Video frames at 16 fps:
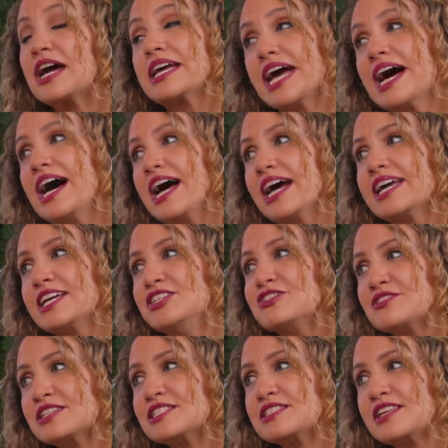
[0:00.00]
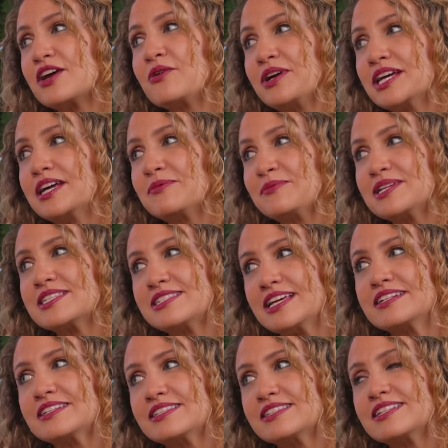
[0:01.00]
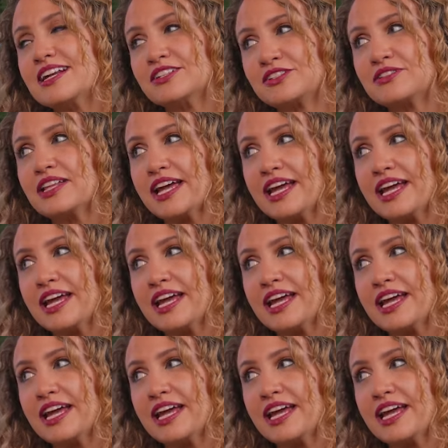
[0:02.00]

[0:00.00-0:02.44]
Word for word: Yeah, I can do this thing where you give me a sentence and I'll do